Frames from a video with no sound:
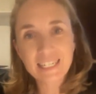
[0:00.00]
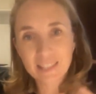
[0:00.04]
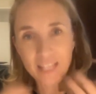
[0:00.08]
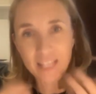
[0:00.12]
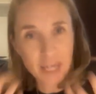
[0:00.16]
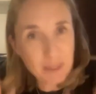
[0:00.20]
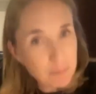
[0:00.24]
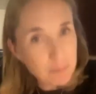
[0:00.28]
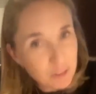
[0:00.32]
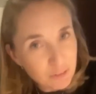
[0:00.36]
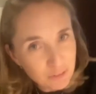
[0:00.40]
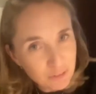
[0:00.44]

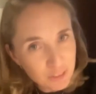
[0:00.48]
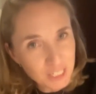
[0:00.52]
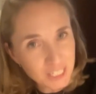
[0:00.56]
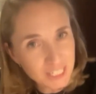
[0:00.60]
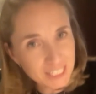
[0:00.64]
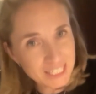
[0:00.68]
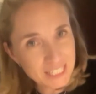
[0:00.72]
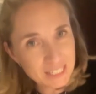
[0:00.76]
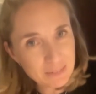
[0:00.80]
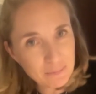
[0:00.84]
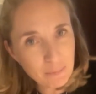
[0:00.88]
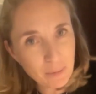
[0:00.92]
claiming
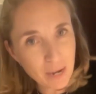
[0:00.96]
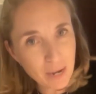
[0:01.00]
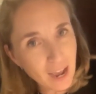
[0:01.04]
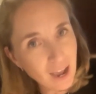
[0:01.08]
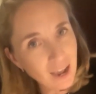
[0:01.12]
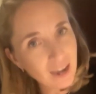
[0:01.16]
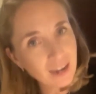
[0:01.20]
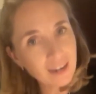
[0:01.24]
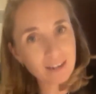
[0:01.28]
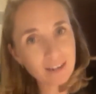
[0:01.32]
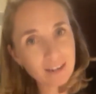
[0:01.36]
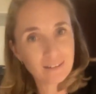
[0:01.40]
VAT
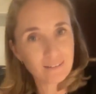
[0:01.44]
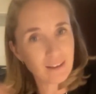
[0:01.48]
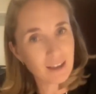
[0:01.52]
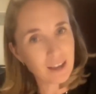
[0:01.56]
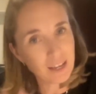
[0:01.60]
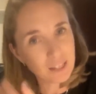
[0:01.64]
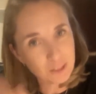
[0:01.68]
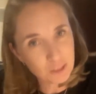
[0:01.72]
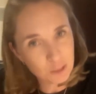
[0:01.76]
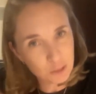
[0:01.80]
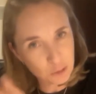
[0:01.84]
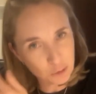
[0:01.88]
back,
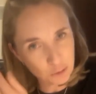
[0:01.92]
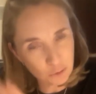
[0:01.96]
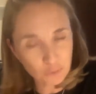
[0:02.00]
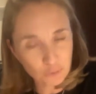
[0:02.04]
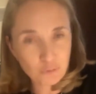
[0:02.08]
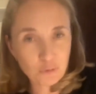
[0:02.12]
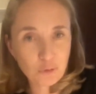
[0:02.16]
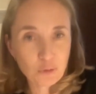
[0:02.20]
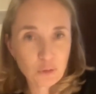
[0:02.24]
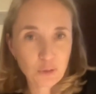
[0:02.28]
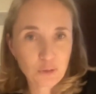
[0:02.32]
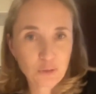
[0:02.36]
and so
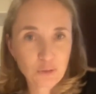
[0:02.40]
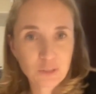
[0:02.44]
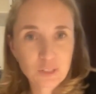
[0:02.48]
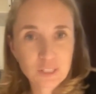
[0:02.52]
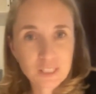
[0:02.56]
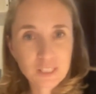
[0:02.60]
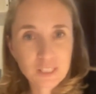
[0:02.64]
forth.